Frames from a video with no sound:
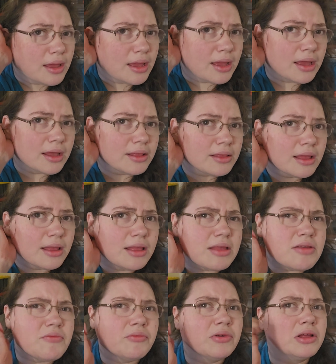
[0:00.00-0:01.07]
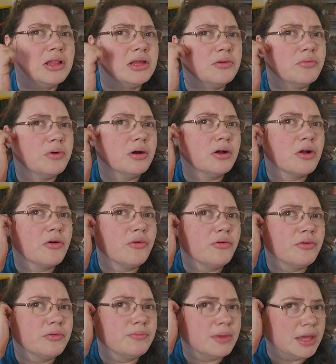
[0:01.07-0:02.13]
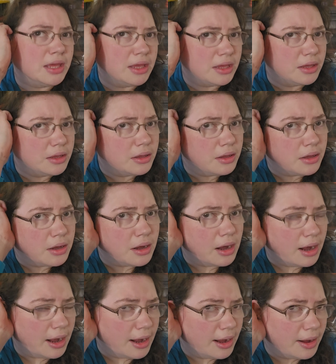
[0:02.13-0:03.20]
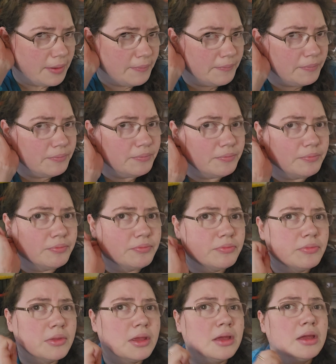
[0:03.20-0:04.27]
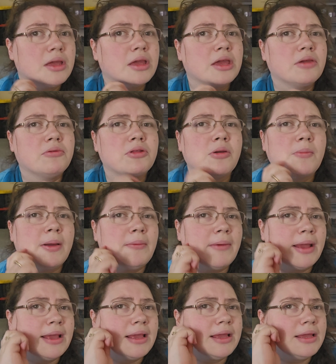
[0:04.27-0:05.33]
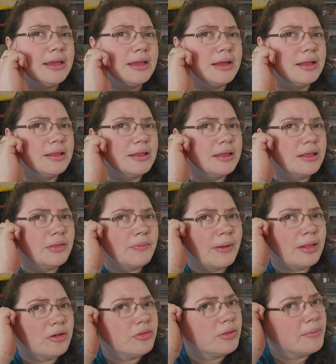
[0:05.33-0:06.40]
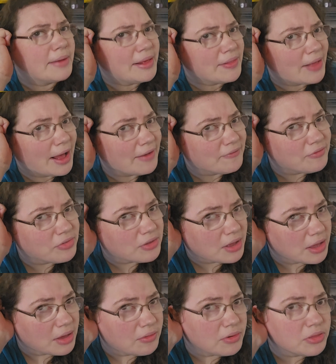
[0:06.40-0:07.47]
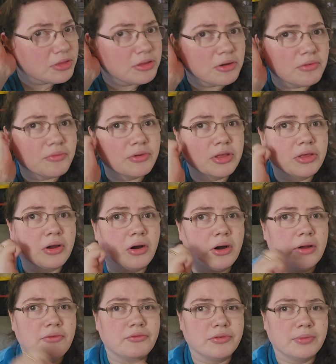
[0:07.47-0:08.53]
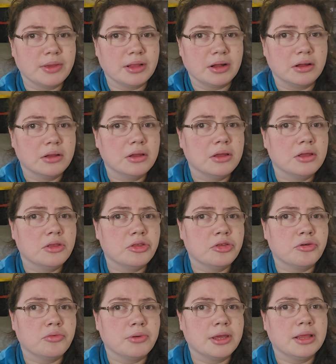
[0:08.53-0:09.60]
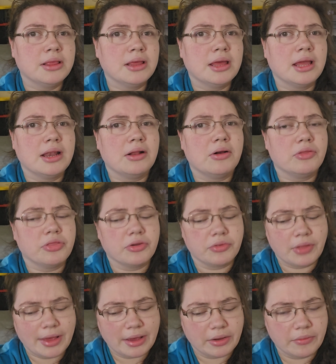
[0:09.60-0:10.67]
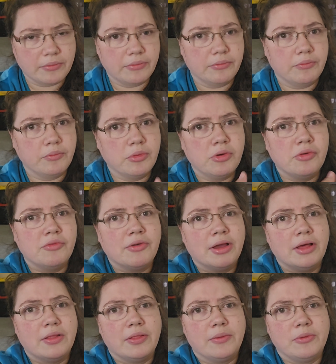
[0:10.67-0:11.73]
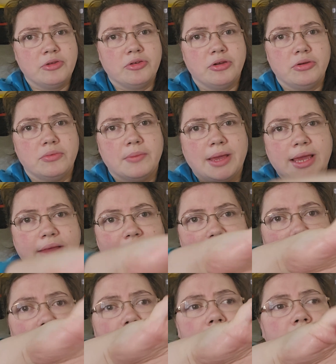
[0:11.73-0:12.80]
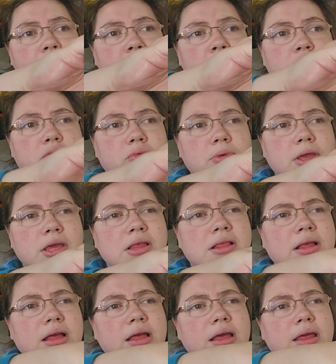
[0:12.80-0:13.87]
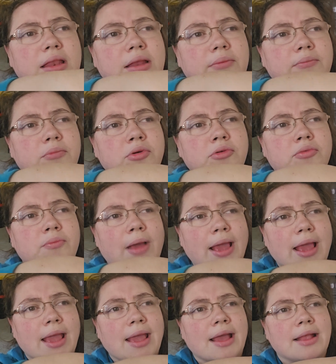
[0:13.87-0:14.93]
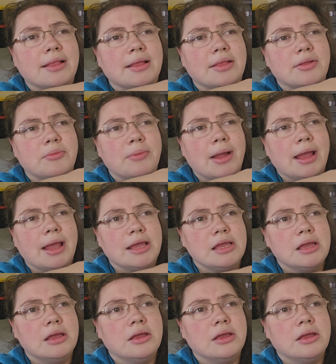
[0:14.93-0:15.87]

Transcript: and they didn't really work for me. Even though my right hand is better than my left, it was still really hard for me to squeeze it and also like move it. Let me show you my hand. Like squeeze it and then move my hand in the way